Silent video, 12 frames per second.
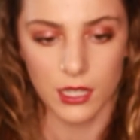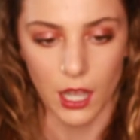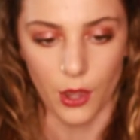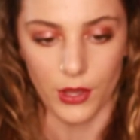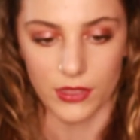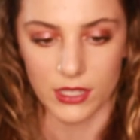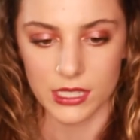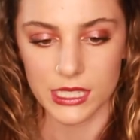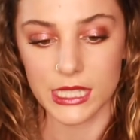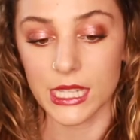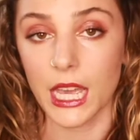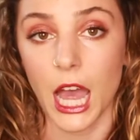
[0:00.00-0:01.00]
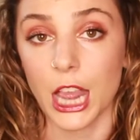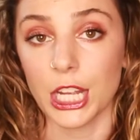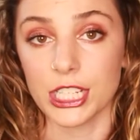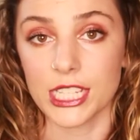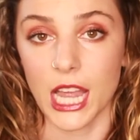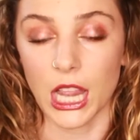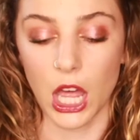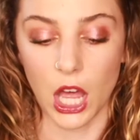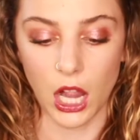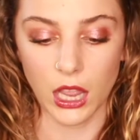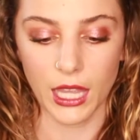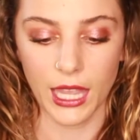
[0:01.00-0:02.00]
Oh, and this is the color Tell
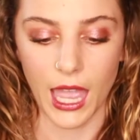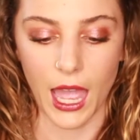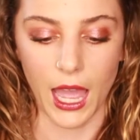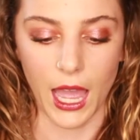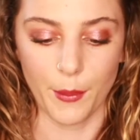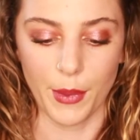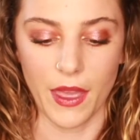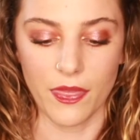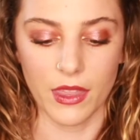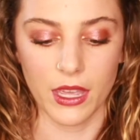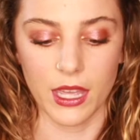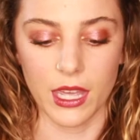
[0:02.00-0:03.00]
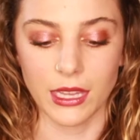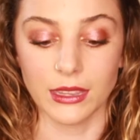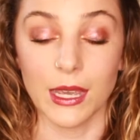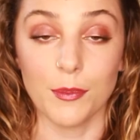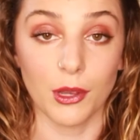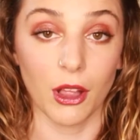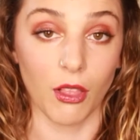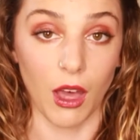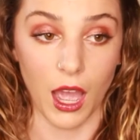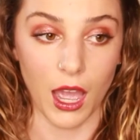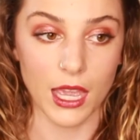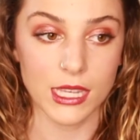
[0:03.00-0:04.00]
All. And the lip
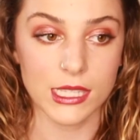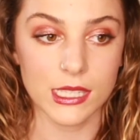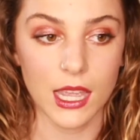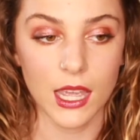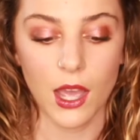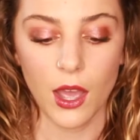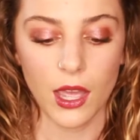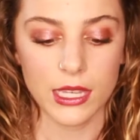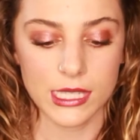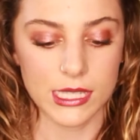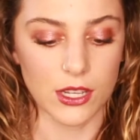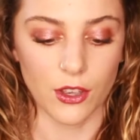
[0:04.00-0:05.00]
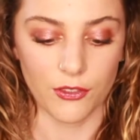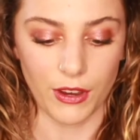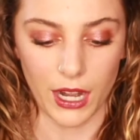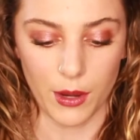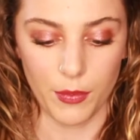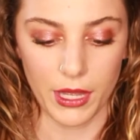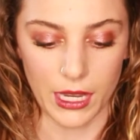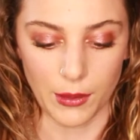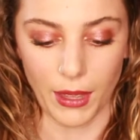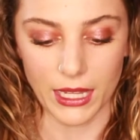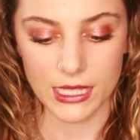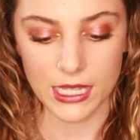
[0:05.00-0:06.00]
gloss, still very
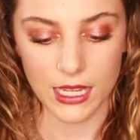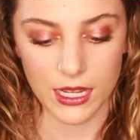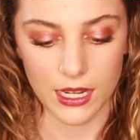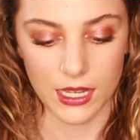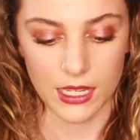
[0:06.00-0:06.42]
pigmented.